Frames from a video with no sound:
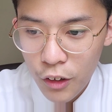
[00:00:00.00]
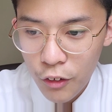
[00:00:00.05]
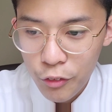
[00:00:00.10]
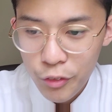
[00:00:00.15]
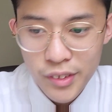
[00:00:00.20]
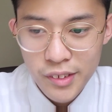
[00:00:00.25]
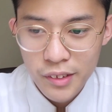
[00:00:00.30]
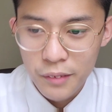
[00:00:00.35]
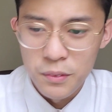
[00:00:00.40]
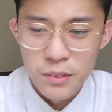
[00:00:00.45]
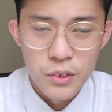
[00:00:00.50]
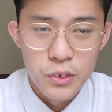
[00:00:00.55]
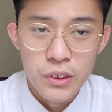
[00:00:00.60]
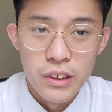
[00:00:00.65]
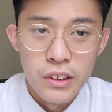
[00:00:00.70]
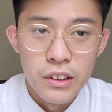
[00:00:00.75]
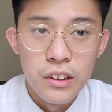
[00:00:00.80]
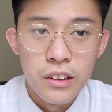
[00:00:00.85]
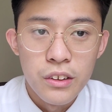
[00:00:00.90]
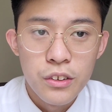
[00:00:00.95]
Of course, I'm still
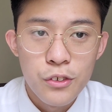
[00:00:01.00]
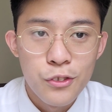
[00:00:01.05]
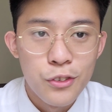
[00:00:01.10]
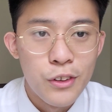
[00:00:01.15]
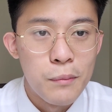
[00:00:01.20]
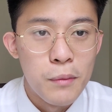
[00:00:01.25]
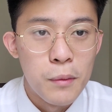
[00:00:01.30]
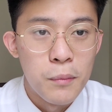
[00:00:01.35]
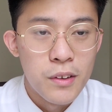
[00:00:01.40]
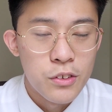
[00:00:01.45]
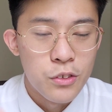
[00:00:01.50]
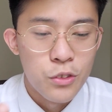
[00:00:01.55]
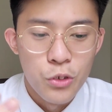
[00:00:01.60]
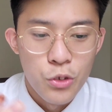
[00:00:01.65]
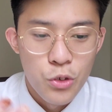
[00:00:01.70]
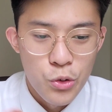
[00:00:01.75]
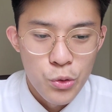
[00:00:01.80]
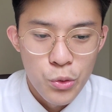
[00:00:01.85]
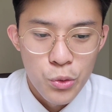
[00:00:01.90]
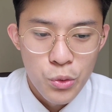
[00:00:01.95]
gonna try my best to
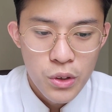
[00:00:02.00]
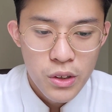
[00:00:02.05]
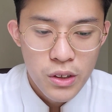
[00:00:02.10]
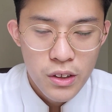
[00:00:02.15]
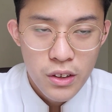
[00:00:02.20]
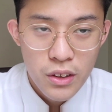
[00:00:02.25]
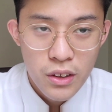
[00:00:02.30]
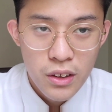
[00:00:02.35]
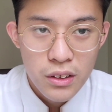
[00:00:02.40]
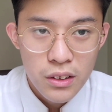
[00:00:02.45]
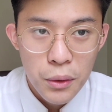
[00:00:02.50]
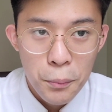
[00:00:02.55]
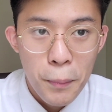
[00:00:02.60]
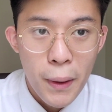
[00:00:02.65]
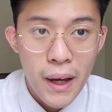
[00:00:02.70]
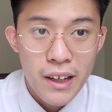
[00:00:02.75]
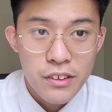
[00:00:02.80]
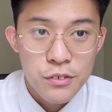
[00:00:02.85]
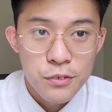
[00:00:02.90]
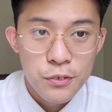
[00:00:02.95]
do the
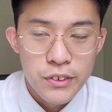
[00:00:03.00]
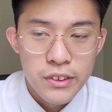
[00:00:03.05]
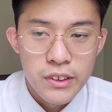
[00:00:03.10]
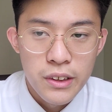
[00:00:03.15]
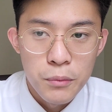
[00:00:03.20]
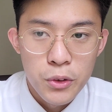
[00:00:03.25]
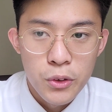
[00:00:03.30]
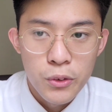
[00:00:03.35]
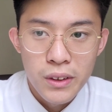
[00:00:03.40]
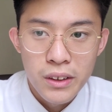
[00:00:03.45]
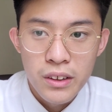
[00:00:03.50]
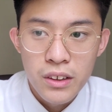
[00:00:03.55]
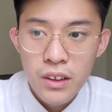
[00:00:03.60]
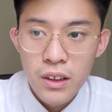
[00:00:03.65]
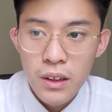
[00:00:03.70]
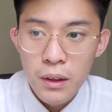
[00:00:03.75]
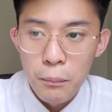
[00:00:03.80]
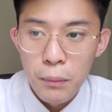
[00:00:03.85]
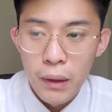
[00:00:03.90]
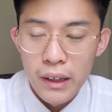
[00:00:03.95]
best for TMUA,
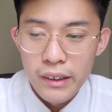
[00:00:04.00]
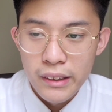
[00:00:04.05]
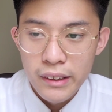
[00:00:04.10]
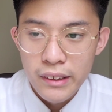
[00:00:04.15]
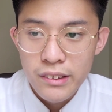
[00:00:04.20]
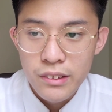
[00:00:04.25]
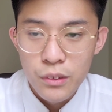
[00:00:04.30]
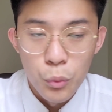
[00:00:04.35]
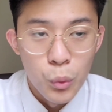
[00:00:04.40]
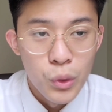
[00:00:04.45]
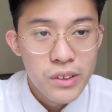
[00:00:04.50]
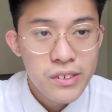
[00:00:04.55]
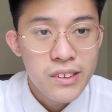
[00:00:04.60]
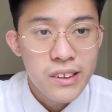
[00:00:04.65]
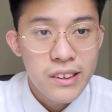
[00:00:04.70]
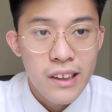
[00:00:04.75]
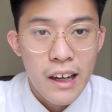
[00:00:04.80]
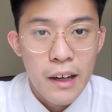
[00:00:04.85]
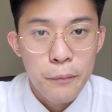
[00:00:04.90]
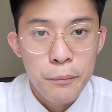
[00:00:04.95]
but in case the worst
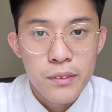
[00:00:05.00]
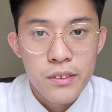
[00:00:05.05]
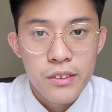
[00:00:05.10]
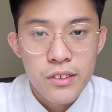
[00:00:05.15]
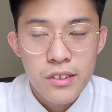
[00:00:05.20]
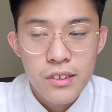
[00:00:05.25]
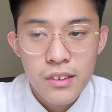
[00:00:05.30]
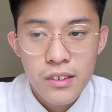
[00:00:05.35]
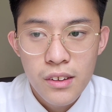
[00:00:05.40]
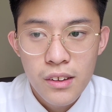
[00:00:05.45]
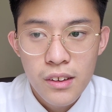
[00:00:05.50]
thing happens,